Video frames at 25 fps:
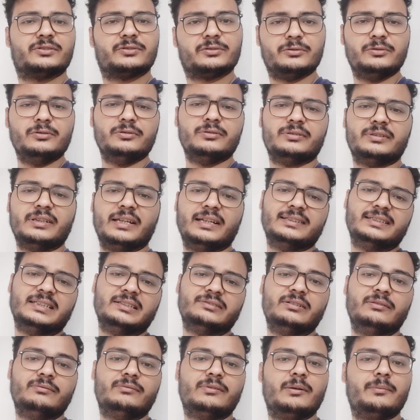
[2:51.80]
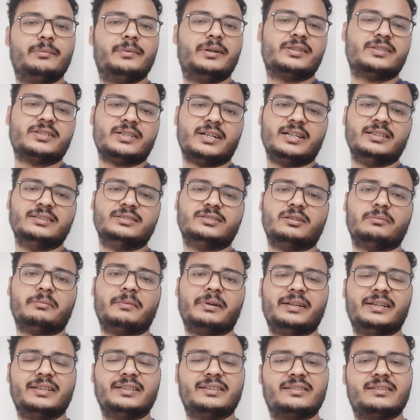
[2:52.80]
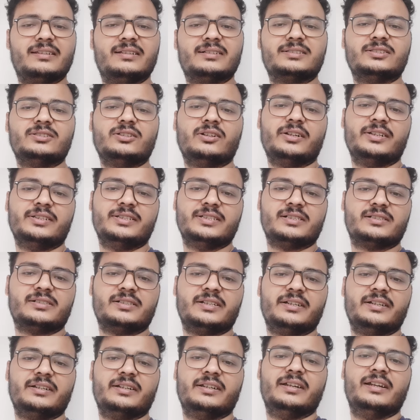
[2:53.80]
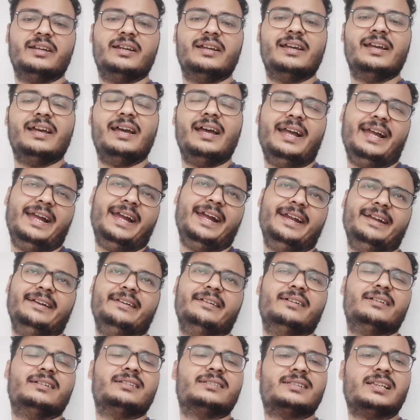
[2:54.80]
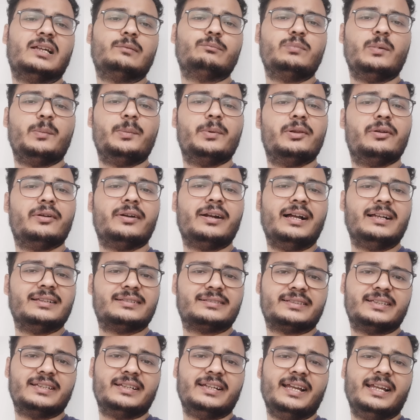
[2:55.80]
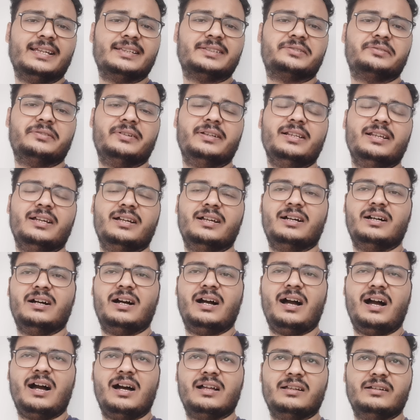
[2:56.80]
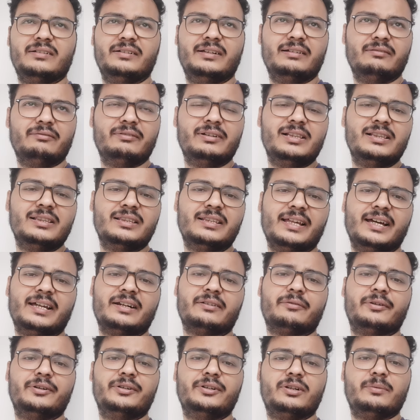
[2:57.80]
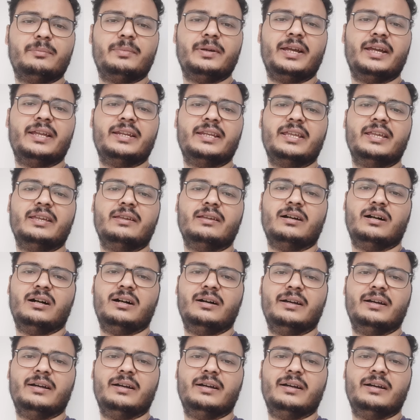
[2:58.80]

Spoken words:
so there is a 50-50 chance of getting selected or rejected. And some people are asking as well, will there going to be any